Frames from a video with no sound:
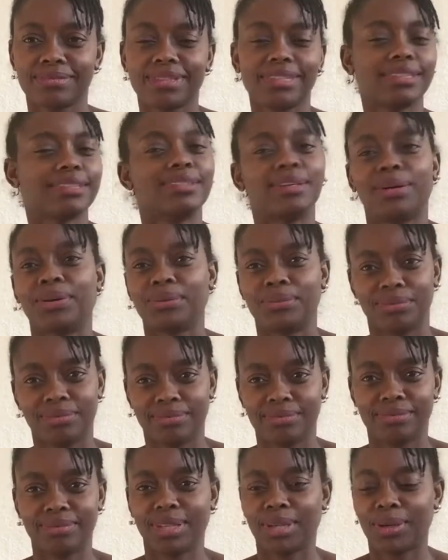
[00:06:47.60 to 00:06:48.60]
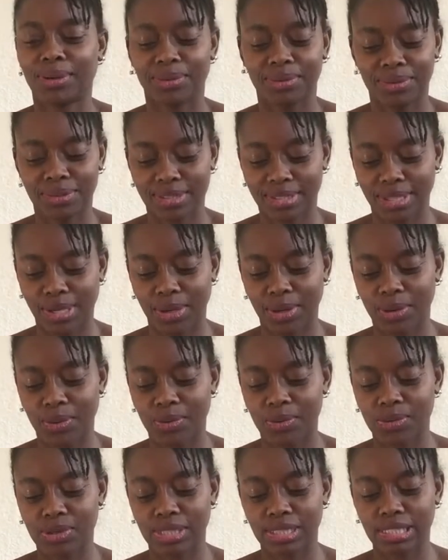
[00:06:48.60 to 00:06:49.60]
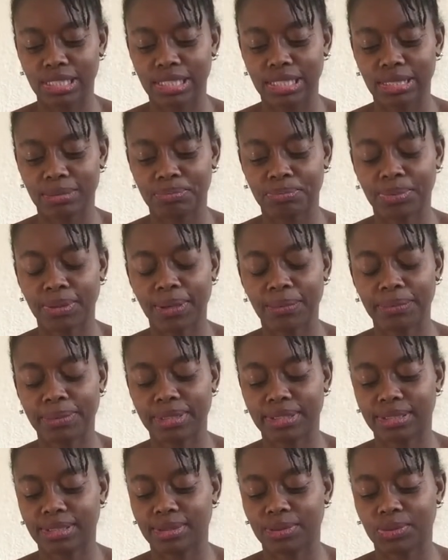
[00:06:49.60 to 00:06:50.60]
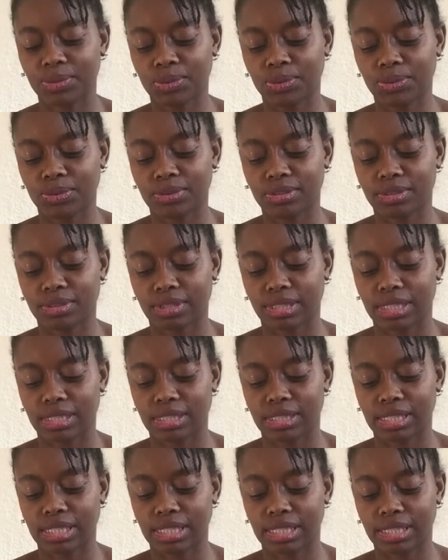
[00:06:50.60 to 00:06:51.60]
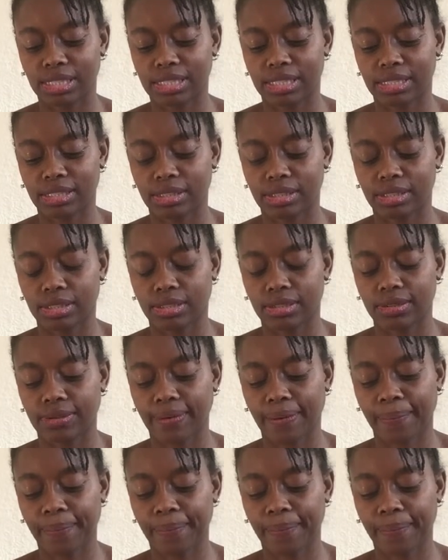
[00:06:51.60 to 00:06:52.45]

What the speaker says: No. So the public schools are a little...